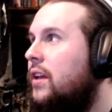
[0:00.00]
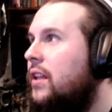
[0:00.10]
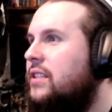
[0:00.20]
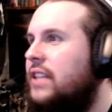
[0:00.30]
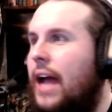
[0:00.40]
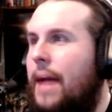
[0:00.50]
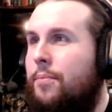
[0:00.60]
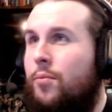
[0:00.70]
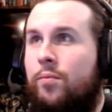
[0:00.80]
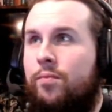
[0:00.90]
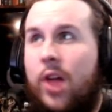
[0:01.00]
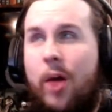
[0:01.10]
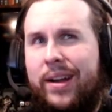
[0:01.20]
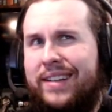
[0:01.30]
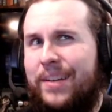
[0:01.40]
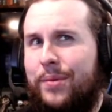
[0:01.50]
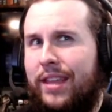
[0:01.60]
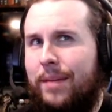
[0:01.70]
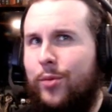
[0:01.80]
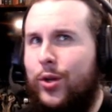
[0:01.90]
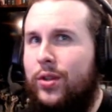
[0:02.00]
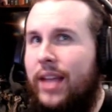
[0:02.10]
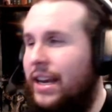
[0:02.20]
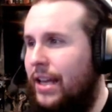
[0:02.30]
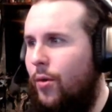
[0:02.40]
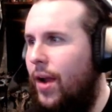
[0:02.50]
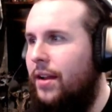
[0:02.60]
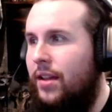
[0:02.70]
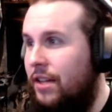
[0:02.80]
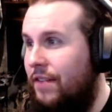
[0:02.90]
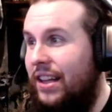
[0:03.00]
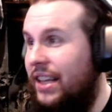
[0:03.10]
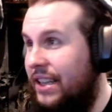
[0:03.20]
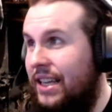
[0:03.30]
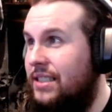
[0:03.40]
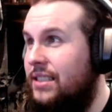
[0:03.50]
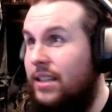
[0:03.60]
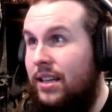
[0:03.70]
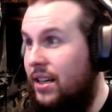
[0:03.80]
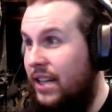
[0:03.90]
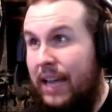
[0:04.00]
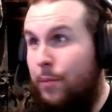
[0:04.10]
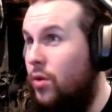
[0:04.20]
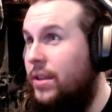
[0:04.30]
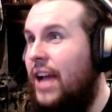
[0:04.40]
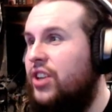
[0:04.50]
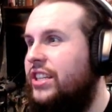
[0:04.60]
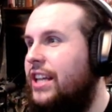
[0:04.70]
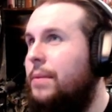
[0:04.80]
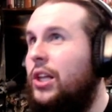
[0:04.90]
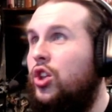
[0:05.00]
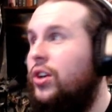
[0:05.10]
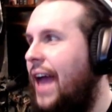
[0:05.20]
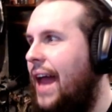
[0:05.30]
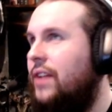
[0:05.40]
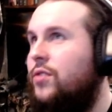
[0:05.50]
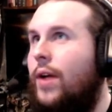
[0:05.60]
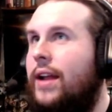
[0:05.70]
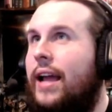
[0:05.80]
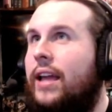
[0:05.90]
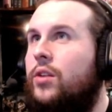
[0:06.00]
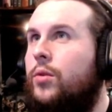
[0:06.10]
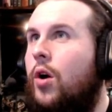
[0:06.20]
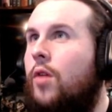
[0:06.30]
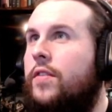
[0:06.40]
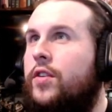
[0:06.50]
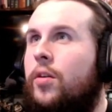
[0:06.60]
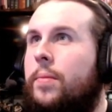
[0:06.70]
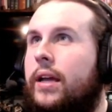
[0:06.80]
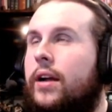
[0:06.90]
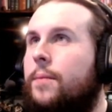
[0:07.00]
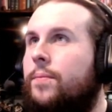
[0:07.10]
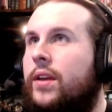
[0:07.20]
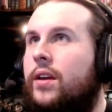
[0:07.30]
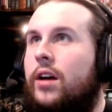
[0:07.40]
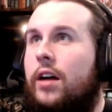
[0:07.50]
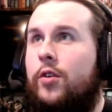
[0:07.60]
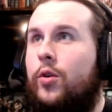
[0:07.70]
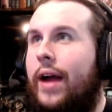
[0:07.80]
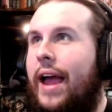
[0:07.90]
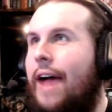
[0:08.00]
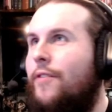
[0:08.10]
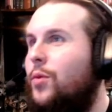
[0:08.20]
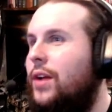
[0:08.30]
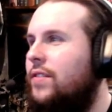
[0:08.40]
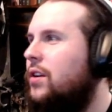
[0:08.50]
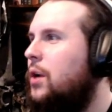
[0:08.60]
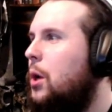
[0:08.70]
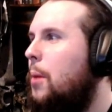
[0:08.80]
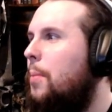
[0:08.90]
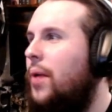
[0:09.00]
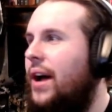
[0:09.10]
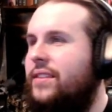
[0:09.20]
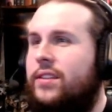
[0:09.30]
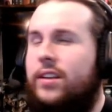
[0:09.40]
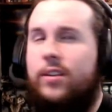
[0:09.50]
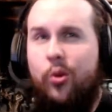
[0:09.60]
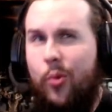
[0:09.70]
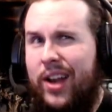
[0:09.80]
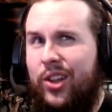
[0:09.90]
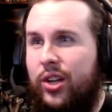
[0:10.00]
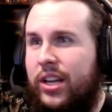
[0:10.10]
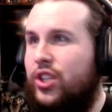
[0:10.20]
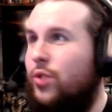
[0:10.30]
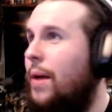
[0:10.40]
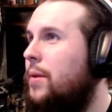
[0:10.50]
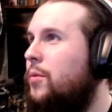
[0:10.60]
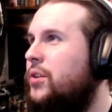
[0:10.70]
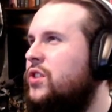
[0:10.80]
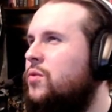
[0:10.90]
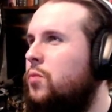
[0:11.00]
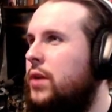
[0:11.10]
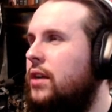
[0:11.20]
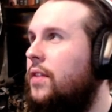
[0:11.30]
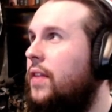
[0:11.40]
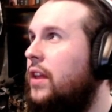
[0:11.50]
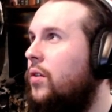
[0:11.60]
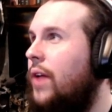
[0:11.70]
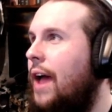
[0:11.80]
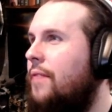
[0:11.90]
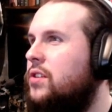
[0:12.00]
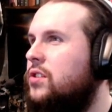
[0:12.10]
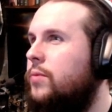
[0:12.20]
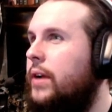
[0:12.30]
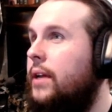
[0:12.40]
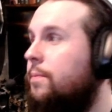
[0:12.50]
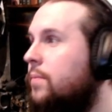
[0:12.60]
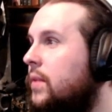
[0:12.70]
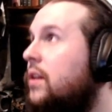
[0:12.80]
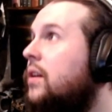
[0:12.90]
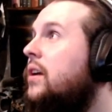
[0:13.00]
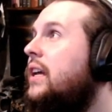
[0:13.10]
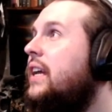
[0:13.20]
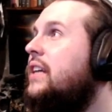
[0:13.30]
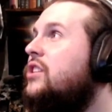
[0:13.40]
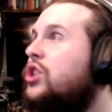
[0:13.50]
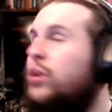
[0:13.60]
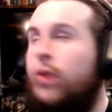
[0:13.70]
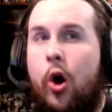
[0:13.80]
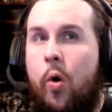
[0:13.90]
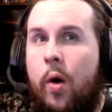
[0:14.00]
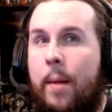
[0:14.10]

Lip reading: let's say I'm not rank 10 with him, with Dane yet, right? If I click this, it won't actually let me look at it, right? I can do an overview up here of who I have or whatever, but the way to look at your weapon, which is weird that they don't have this already, is you go